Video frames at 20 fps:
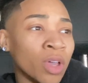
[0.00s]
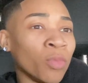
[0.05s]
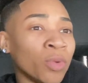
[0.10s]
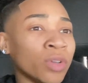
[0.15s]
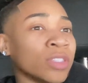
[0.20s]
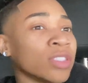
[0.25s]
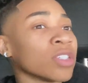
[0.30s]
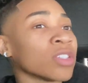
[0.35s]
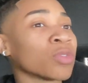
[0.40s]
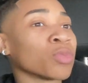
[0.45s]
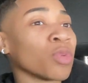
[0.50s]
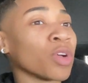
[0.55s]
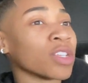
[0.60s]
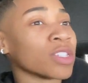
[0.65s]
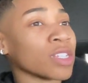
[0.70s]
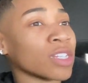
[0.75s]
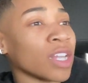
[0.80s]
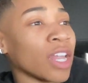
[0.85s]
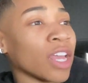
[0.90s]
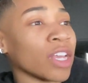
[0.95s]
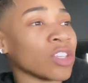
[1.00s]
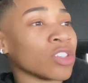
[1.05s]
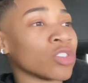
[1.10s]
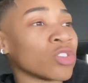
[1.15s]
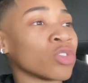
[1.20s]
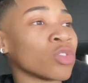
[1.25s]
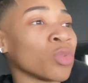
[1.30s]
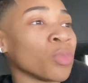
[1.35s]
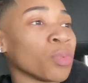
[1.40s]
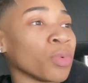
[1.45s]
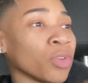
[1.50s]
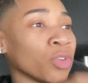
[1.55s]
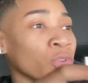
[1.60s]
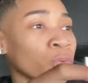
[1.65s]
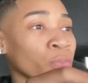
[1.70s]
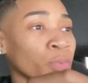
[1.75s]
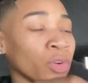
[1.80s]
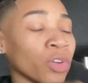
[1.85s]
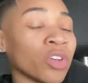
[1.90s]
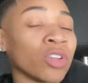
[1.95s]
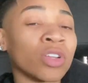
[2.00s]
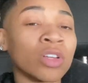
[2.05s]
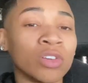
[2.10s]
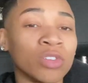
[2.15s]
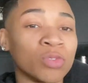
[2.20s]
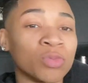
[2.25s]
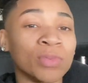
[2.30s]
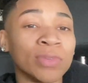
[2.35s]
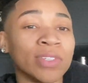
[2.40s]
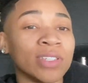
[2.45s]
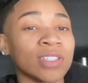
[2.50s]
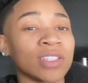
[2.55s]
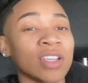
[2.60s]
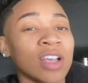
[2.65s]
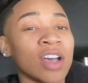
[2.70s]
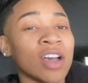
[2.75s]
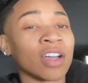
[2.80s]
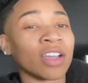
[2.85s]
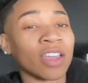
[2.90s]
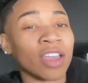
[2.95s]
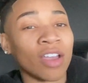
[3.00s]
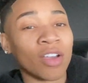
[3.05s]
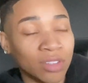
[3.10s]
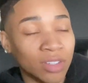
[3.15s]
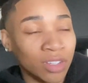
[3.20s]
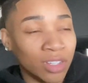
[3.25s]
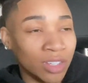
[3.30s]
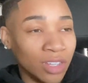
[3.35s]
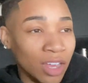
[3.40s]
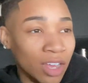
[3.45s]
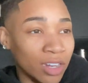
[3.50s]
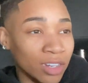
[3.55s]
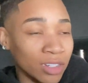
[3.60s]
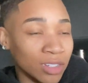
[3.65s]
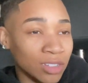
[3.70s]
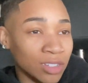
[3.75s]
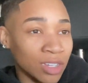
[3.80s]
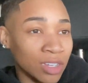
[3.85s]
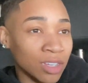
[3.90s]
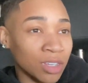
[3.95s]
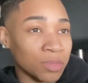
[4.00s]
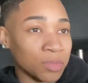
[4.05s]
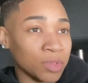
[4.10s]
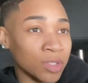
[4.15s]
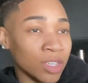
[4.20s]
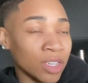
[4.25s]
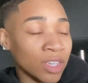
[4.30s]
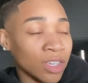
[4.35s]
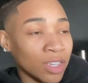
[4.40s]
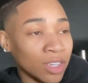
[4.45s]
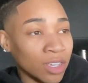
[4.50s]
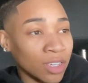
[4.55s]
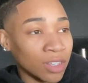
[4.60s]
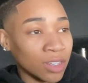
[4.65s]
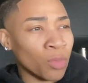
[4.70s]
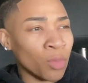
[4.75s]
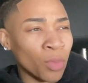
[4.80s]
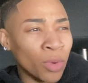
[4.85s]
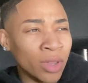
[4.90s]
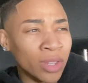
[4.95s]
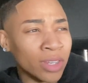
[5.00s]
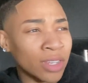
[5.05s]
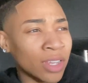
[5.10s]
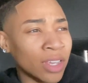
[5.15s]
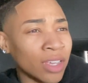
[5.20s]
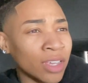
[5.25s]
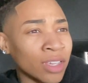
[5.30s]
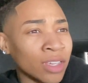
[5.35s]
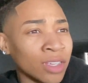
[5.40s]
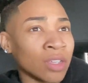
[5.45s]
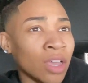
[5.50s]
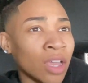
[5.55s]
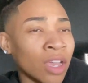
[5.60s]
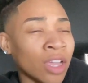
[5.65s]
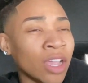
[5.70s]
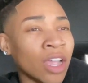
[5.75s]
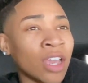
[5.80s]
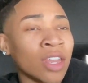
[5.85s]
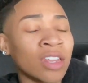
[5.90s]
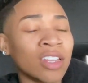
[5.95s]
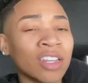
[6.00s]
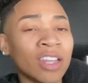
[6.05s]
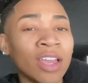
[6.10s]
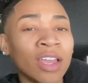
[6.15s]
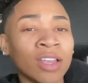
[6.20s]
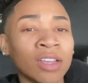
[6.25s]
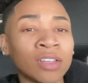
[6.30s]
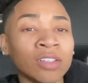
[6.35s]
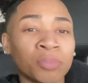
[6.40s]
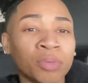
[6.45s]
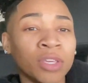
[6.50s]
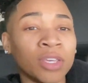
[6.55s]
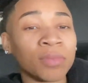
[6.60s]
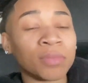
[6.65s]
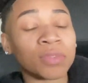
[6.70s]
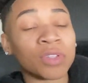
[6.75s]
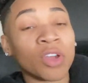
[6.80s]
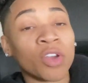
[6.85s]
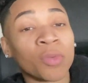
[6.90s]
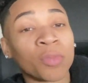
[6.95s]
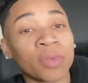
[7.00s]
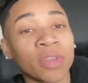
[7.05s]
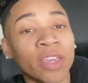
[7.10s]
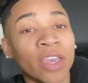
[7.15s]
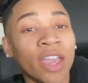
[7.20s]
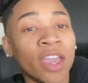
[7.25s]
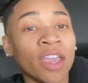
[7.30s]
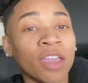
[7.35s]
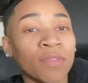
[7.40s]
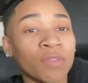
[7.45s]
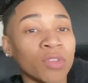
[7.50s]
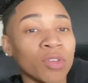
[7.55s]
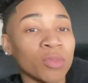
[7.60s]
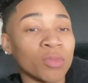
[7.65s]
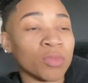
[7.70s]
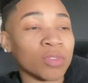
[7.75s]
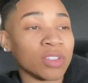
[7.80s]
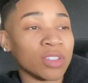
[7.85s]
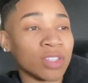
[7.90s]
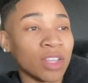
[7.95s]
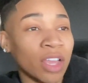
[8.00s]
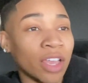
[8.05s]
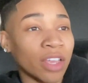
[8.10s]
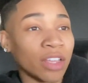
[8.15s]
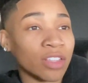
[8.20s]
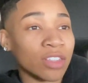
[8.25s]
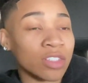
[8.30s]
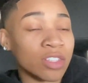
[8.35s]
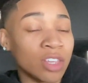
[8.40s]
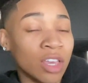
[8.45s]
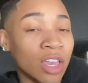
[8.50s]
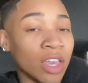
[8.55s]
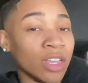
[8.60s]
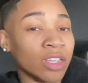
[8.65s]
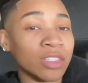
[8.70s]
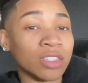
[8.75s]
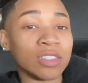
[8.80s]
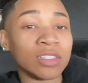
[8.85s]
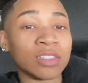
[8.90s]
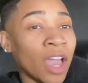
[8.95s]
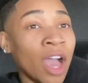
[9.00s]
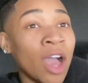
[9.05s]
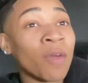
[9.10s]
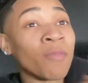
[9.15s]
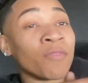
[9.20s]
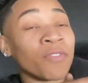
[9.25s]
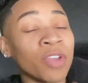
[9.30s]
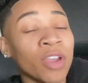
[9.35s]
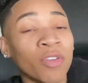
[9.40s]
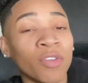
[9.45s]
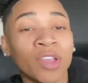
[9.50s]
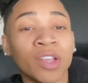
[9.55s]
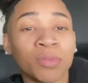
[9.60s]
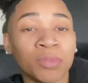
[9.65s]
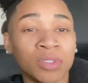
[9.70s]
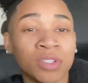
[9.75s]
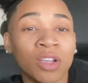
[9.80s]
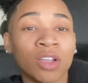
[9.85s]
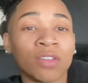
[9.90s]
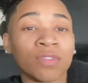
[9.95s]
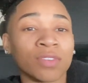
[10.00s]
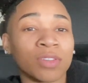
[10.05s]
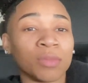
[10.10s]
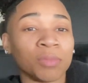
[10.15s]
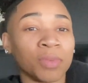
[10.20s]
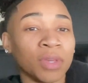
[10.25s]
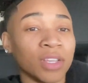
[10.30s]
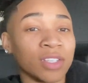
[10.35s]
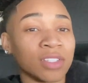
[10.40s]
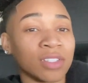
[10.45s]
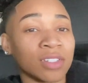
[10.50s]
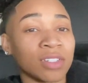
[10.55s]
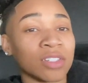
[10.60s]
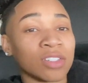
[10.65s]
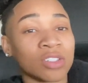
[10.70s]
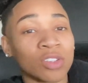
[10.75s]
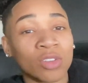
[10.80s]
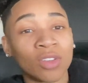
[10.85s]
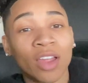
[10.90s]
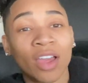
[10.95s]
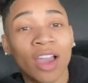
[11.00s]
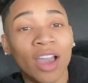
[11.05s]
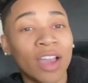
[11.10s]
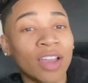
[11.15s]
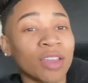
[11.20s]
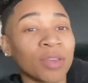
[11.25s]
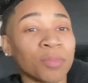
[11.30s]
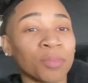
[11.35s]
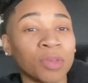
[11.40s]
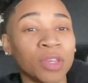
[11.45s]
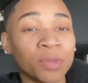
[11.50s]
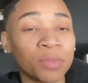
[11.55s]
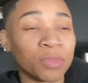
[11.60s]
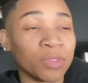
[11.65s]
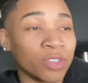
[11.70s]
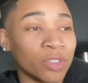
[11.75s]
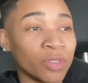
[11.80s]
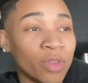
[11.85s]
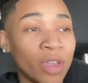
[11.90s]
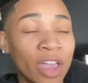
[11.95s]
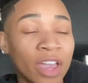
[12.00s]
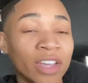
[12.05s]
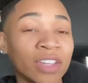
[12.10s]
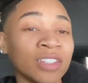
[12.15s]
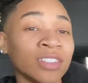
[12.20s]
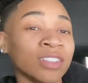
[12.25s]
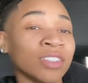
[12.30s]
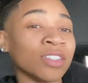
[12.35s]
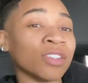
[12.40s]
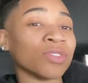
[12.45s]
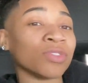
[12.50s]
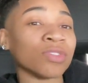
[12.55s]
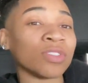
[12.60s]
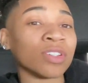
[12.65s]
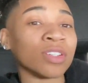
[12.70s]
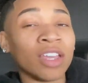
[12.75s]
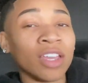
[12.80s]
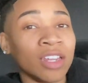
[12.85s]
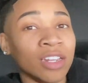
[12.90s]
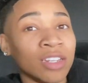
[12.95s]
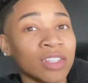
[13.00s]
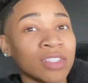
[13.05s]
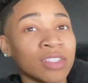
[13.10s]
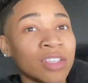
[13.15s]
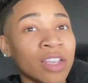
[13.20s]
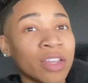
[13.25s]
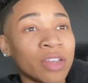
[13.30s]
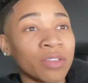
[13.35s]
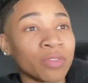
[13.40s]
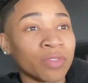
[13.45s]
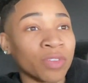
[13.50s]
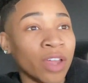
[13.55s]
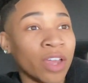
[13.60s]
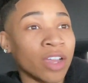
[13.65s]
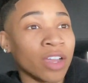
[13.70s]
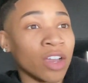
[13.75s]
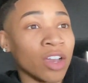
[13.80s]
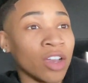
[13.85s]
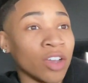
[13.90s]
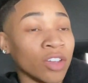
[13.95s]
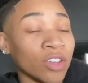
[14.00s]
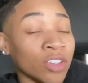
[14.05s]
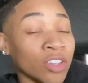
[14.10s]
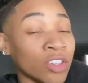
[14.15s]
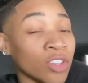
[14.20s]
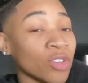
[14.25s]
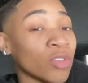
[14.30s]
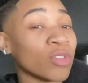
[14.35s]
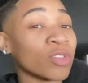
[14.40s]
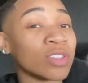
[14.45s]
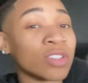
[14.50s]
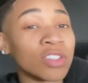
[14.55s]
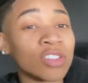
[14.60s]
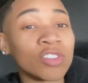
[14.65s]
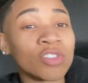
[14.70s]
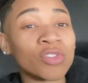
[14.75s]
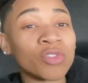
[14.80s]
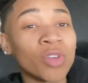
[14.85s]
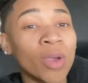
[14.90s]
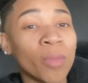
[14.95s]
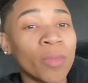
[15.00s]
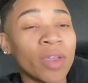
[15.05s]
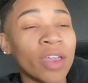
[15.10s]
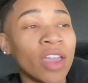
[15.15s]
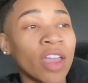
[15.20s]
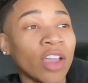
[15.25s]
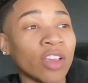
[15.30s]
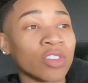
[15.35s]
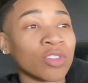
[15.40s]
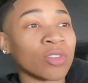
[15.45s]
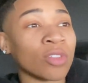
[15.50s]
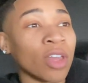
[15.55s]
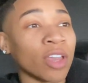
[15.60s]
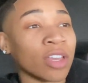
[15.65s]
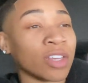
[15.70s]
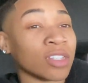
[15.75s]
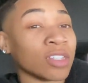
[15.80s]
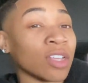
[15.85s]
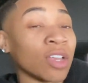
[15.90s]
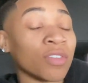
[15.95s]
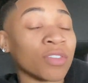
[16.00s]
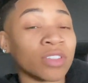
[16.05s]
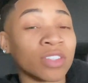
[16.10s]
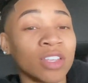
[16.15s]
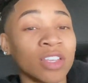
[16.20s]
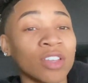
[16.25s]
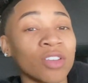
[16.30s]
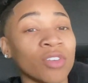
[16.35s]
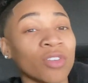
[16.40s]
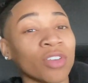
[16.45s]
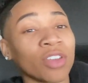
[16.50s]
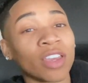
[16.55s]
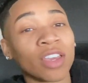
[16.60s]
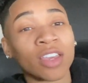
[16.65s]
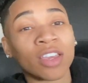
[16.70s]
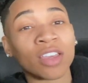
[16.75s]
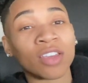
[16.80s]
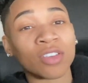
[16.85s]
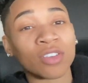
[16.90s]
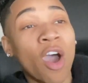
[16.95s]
We just wasn't like super duper close. We just hung out a lot of the times. And one day, I kind of like peeped her behavior was like changing. I'm very observant, basically. So like, I can peep when you acting different. And instead of like accusing you, I'm gonna ask you like, is everything okay?